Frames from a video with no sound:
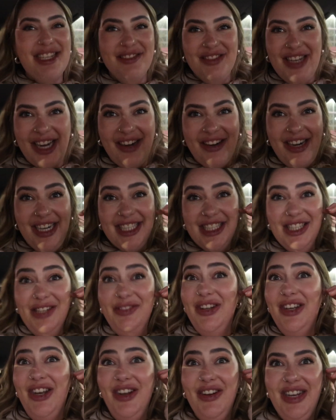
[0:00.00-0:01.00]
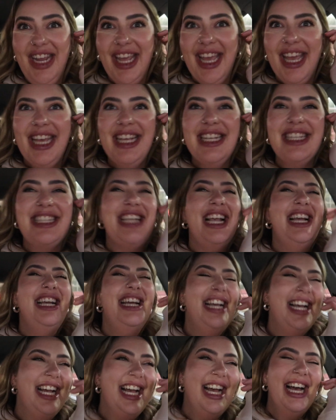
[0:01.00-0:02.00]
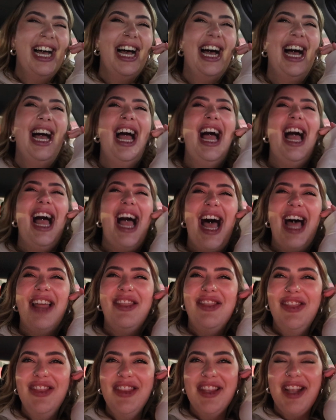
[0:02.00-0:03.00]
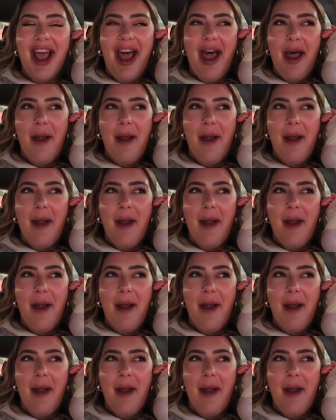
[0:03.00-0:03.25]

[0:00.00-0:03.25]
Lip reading: some decorations for New Year's. And